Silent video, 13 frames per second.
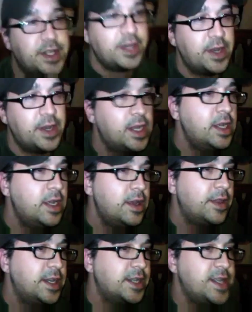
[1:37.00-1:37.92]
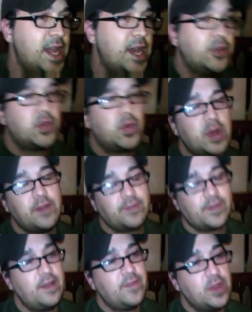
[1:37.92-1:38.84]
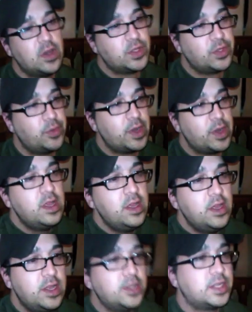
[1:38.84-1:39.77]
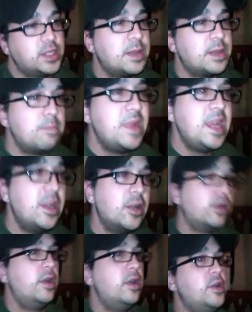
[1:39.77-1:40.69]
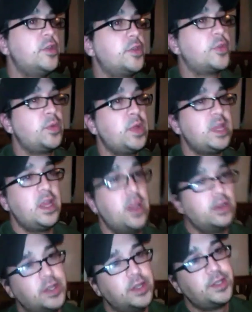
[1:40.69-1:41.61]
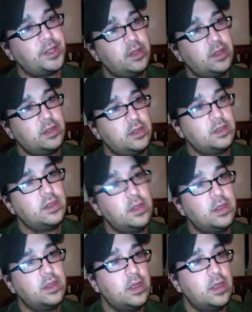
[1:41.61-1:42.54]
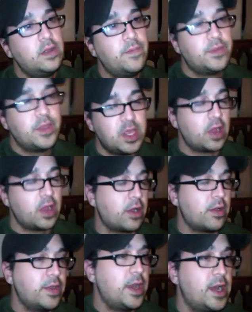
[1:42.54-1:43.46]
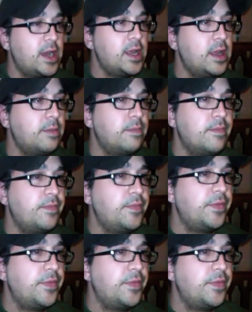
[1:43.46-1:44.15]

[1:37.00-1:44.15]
of Zelda that is now 25 years old. Just a mere three years younger than I am.